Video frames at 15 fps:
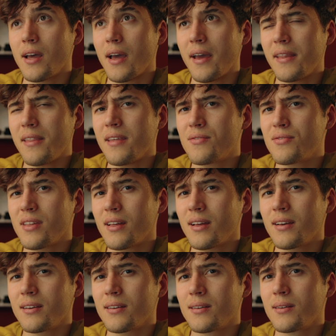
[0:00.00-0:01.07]

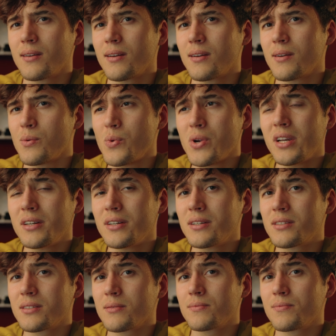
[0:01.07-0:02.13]
anything
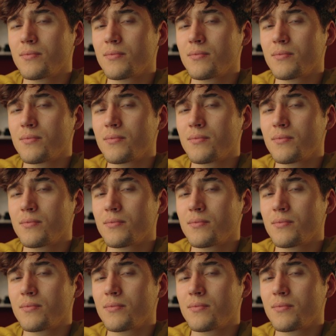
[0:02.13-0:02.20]
weird,